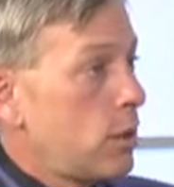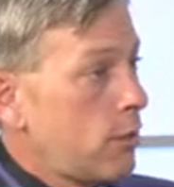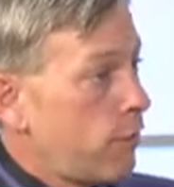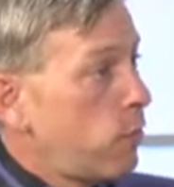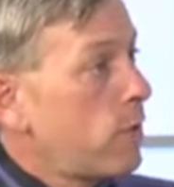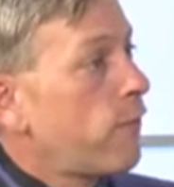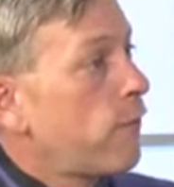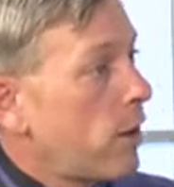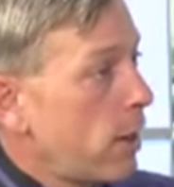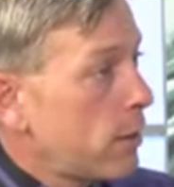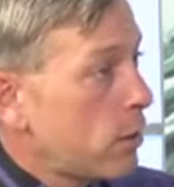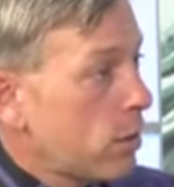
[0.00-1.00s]
And if we
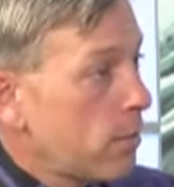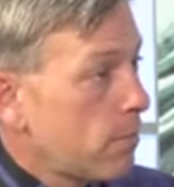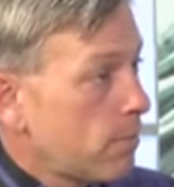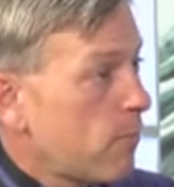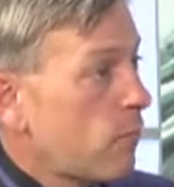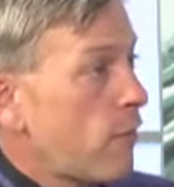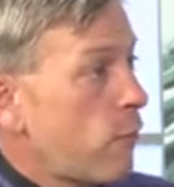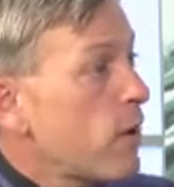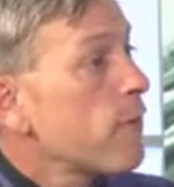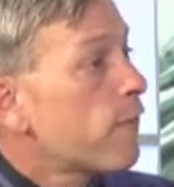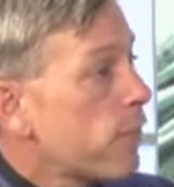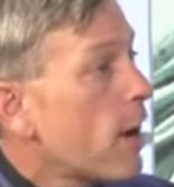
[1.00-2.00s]
find some if
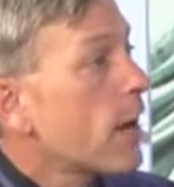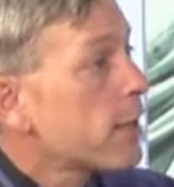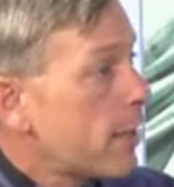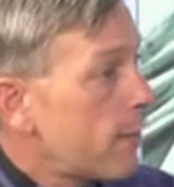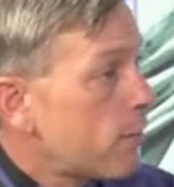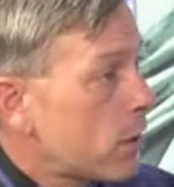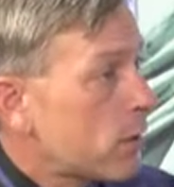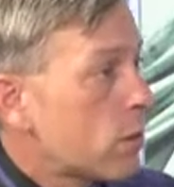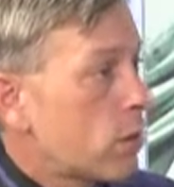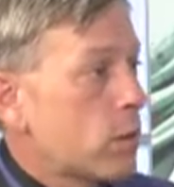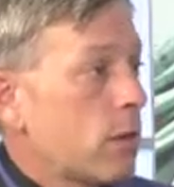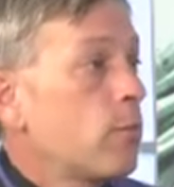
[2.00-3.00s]
we find evidence
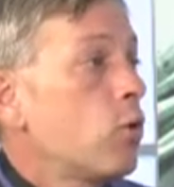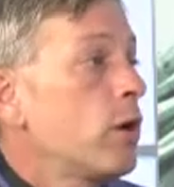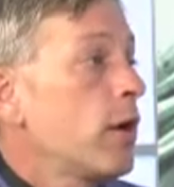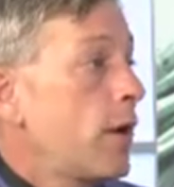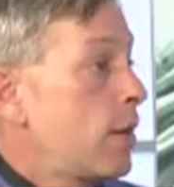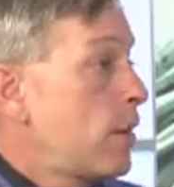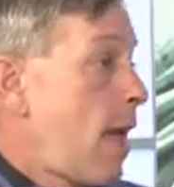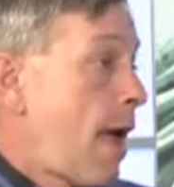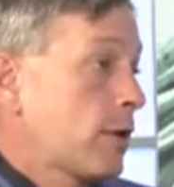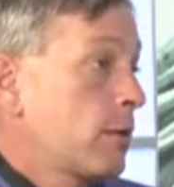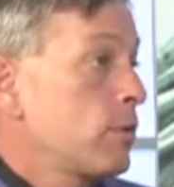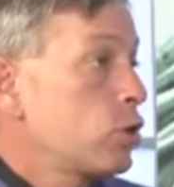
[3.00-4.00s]
that someone has
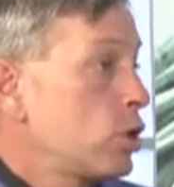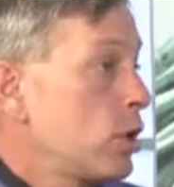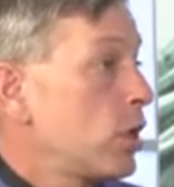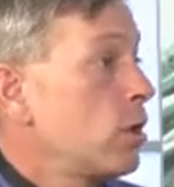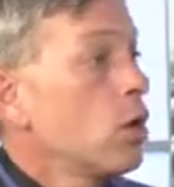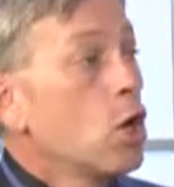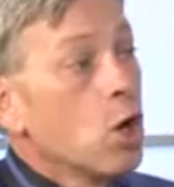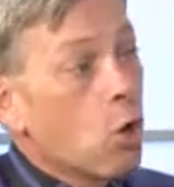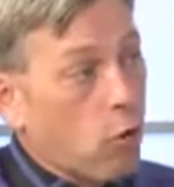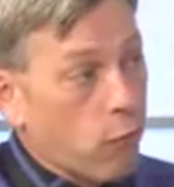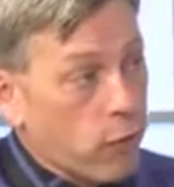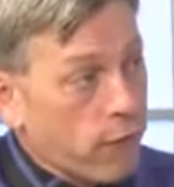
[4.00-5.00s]
hacked a machine,
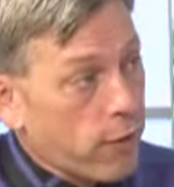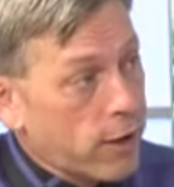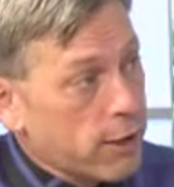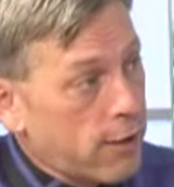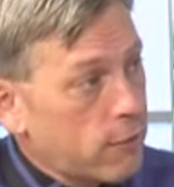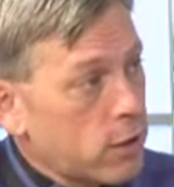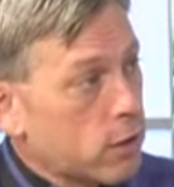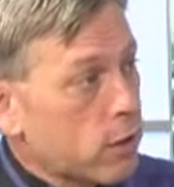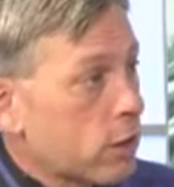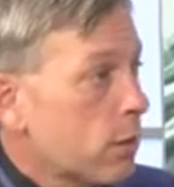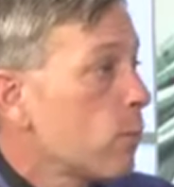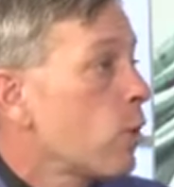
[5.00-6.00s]
or if we find evidence
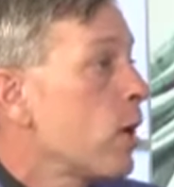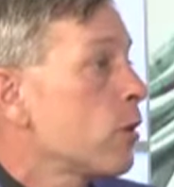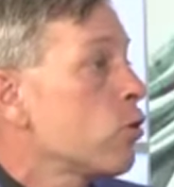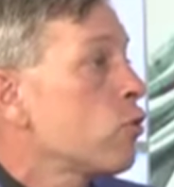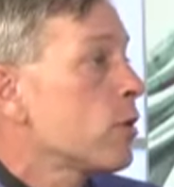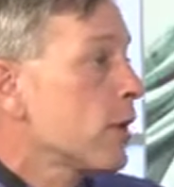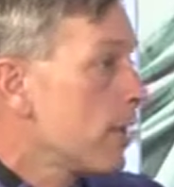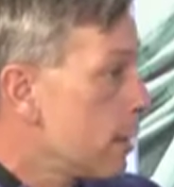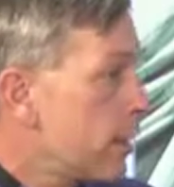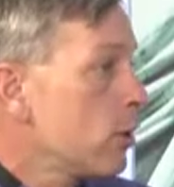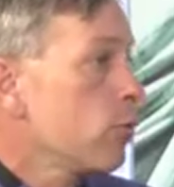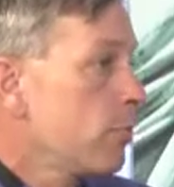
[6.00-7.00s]
that someone has used
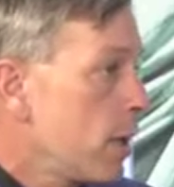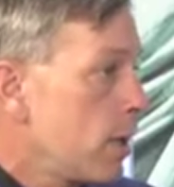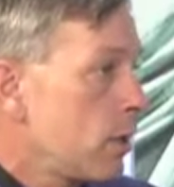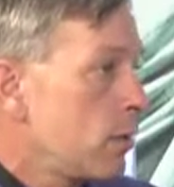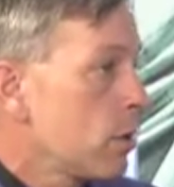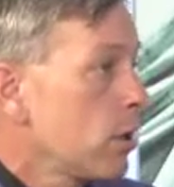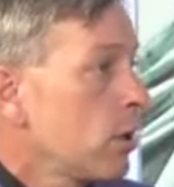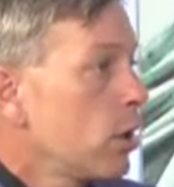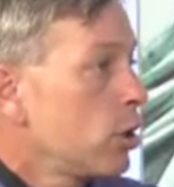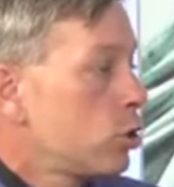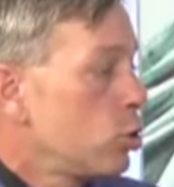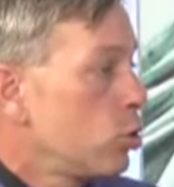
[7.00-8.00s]
illegal means
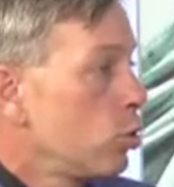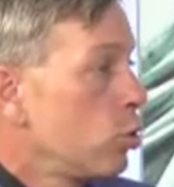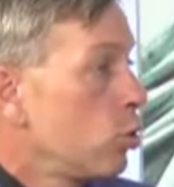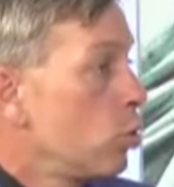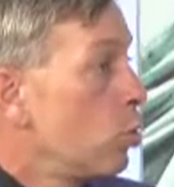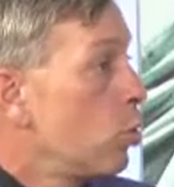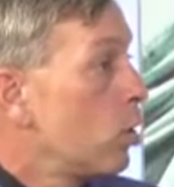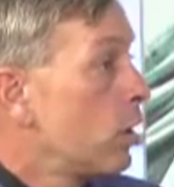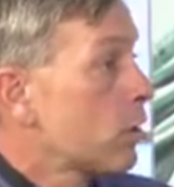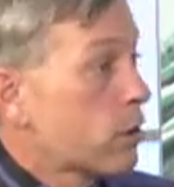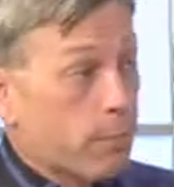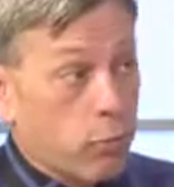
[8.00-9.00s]
to
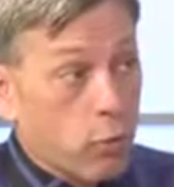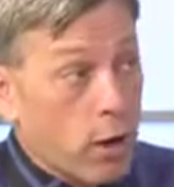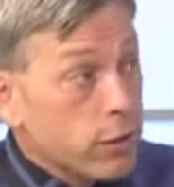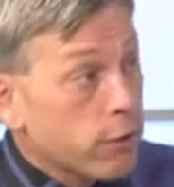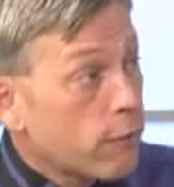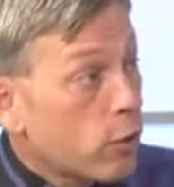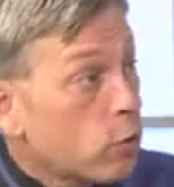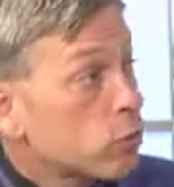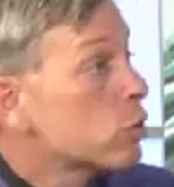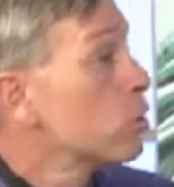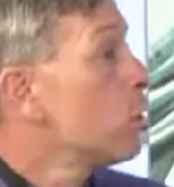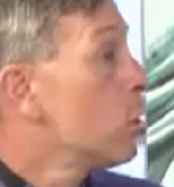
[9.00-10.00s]
suppress a
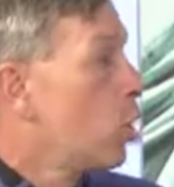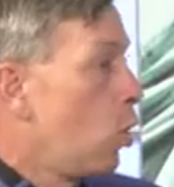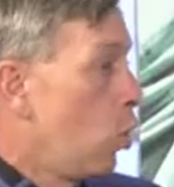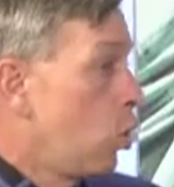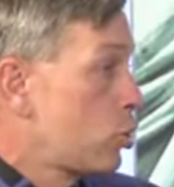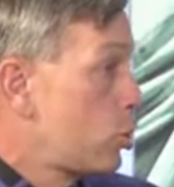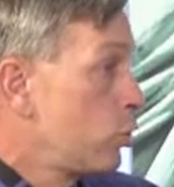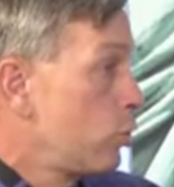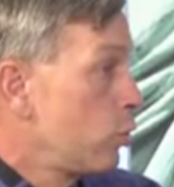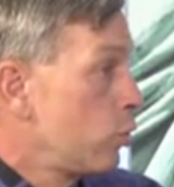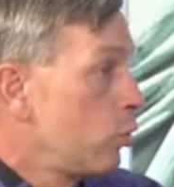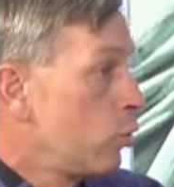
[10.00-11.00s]
vote or
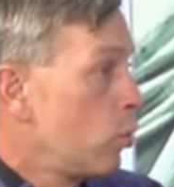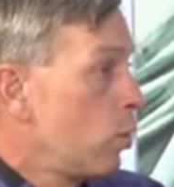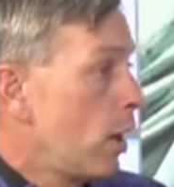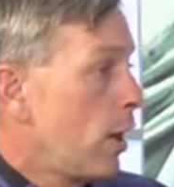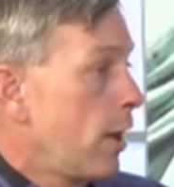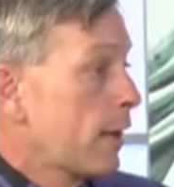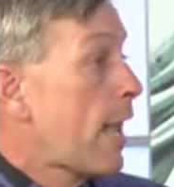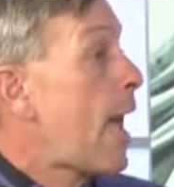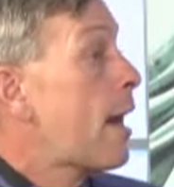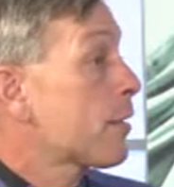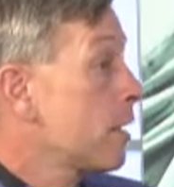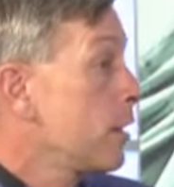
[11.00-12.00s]
to uh,
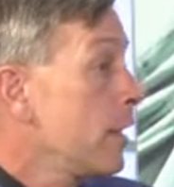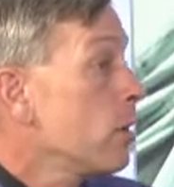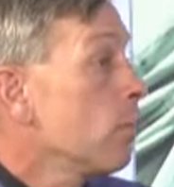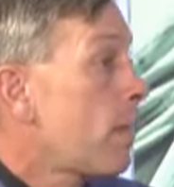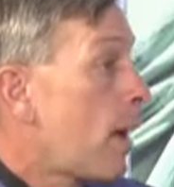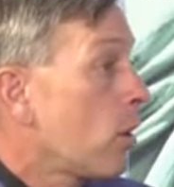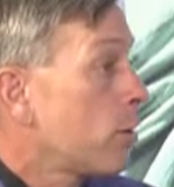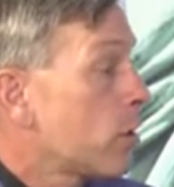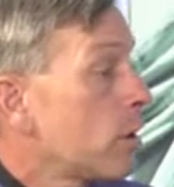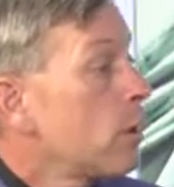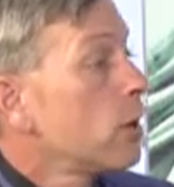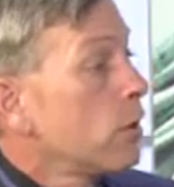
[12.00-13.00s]
cast illegal
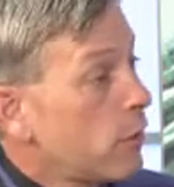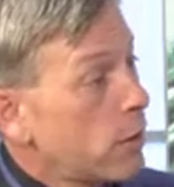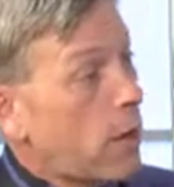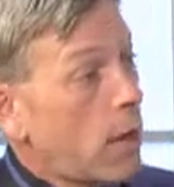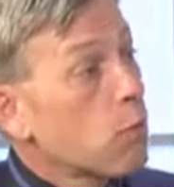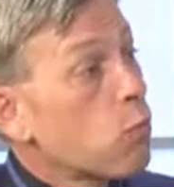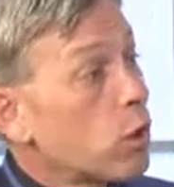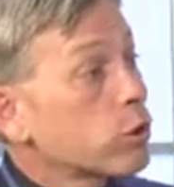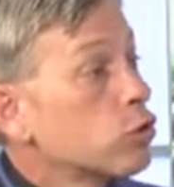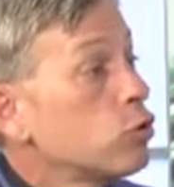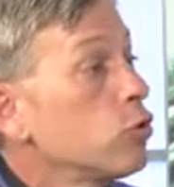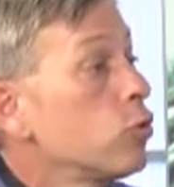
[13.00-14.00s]
ballots, then I
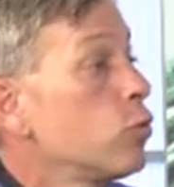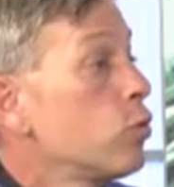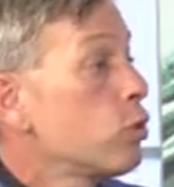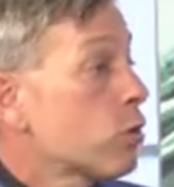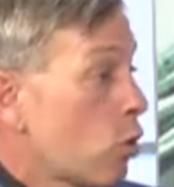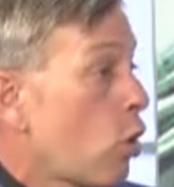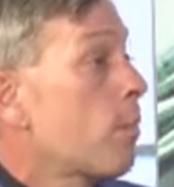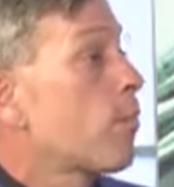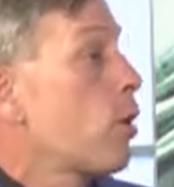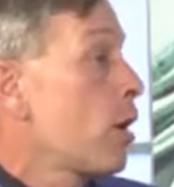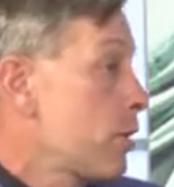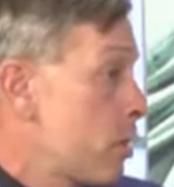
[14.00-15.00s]
want to start
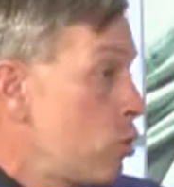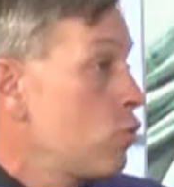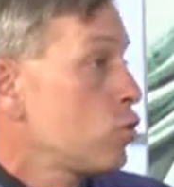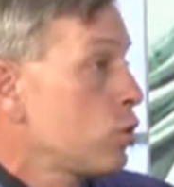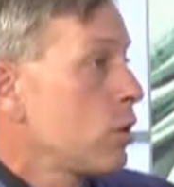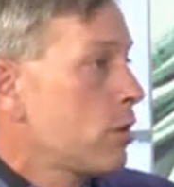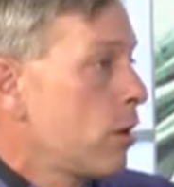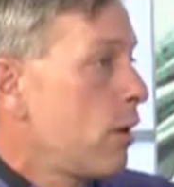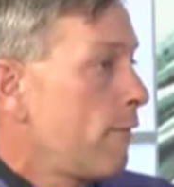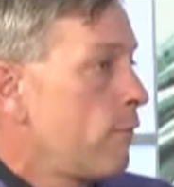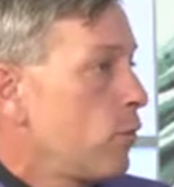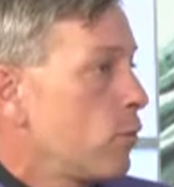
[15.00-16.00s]
prosecutions
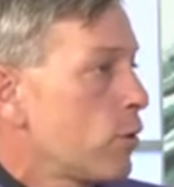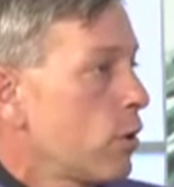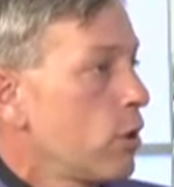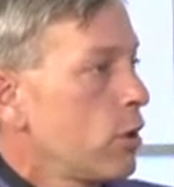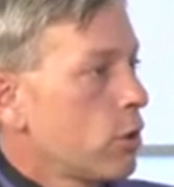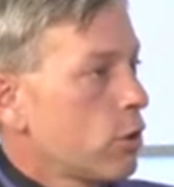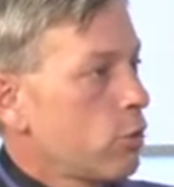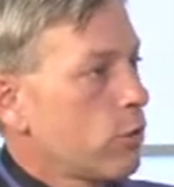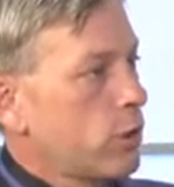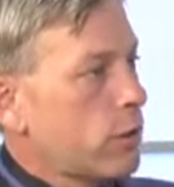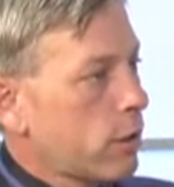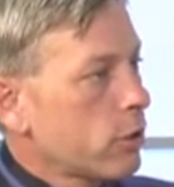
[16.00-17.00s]
of those. So
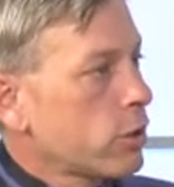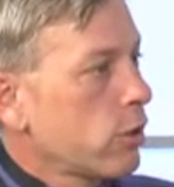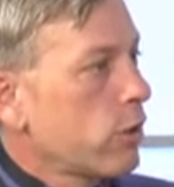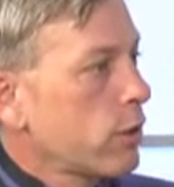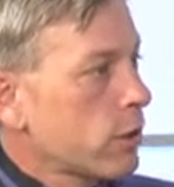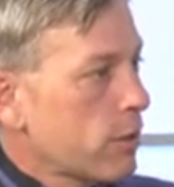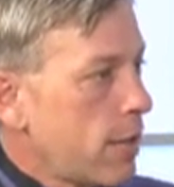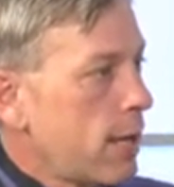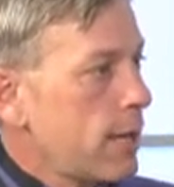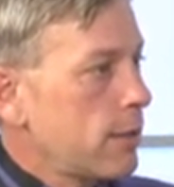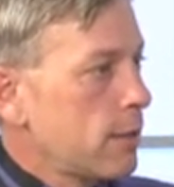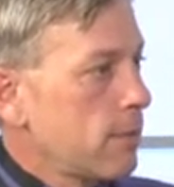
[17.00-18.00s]
the Secretary of
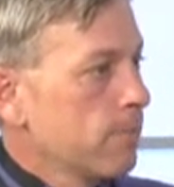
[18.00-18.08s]
State